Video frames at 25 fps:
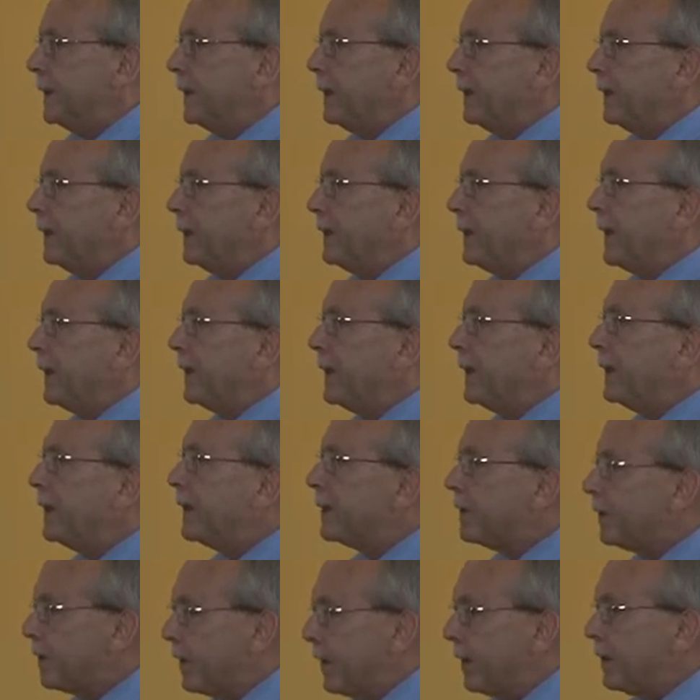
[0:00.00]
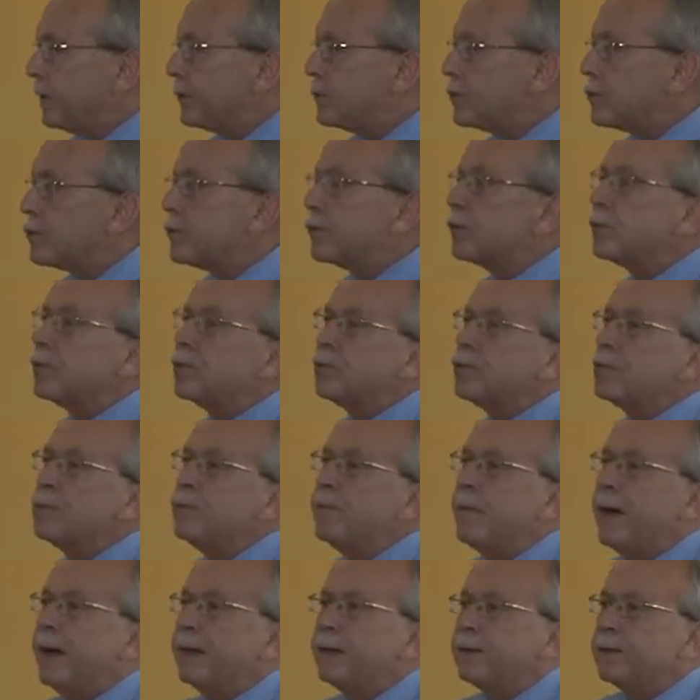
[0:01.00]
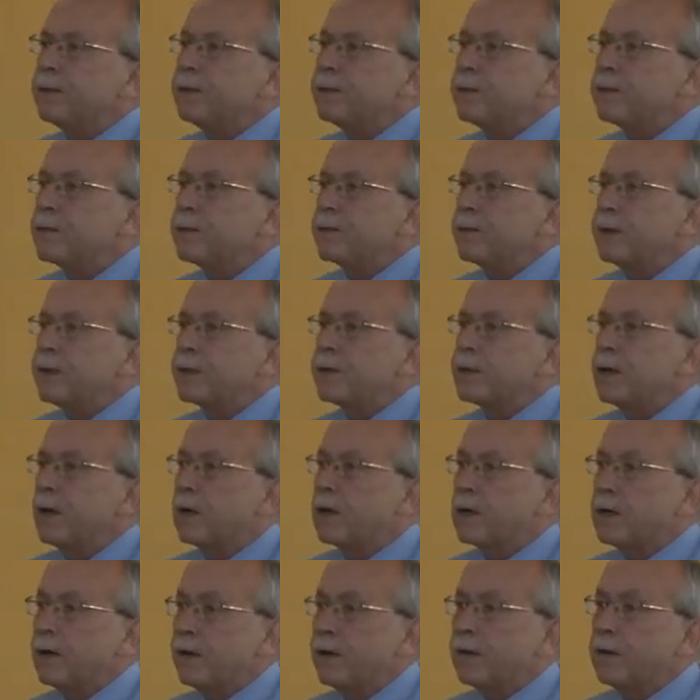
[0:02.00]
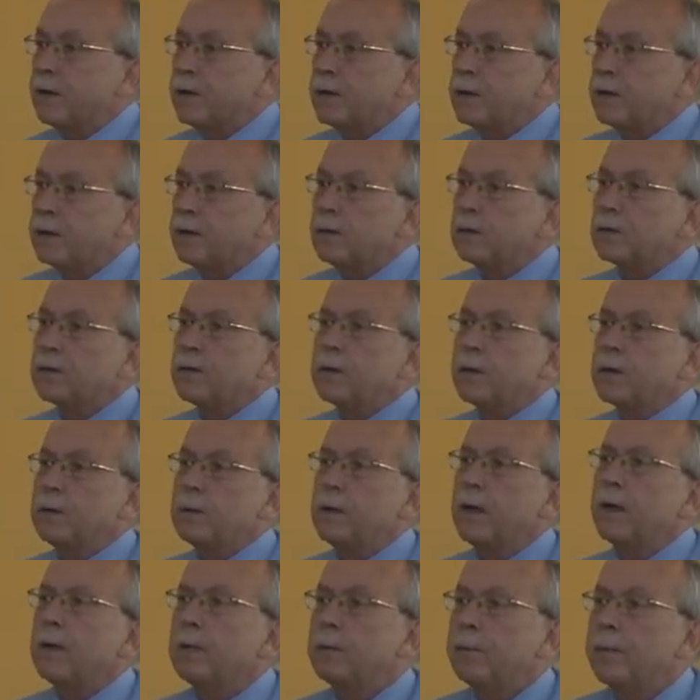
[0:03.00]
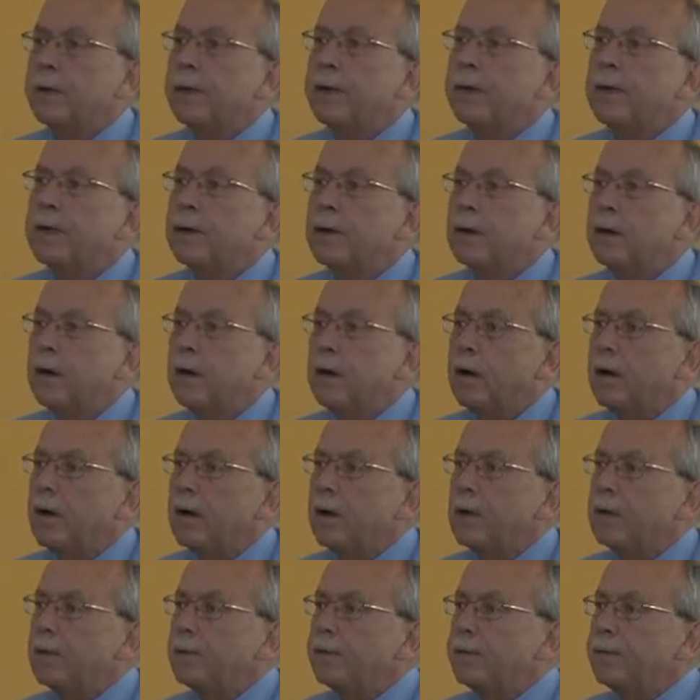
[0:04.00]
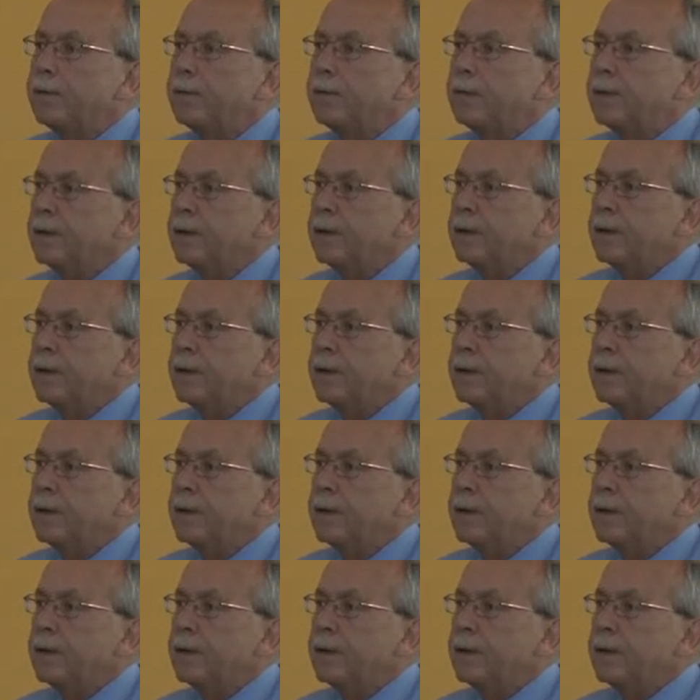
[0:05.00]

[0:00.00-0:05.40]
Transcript: in that it attends to matters which are critical to the well being of